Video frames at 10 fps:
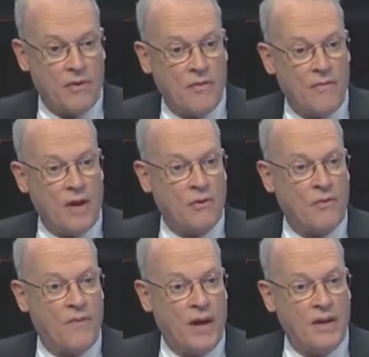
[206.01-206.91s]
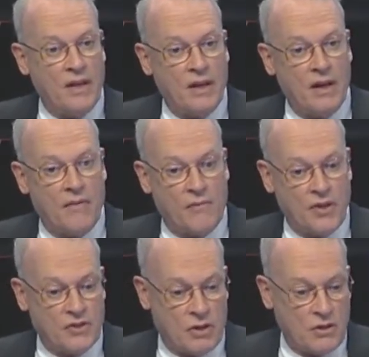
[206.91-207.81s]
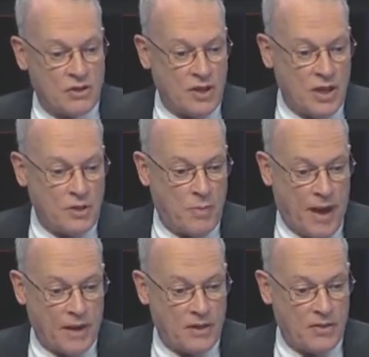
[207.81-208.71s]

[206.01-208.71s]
Federal funding of research dates back to